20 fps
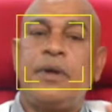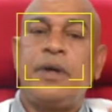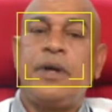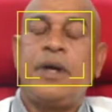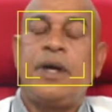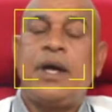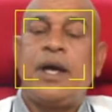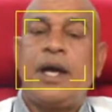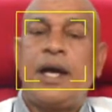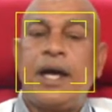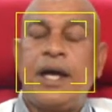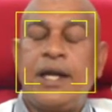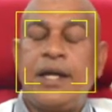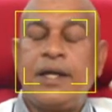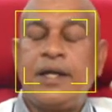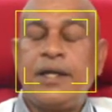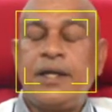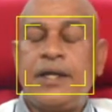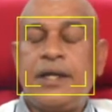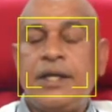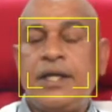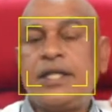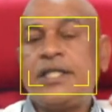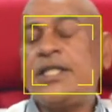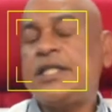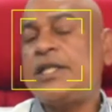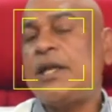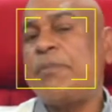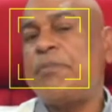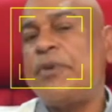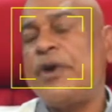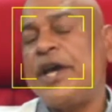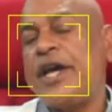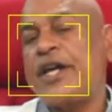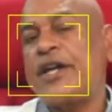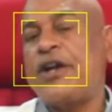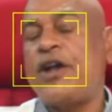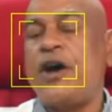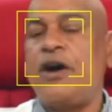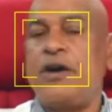And this is a
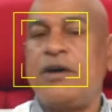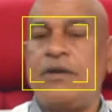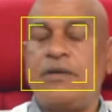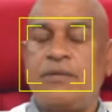breakdown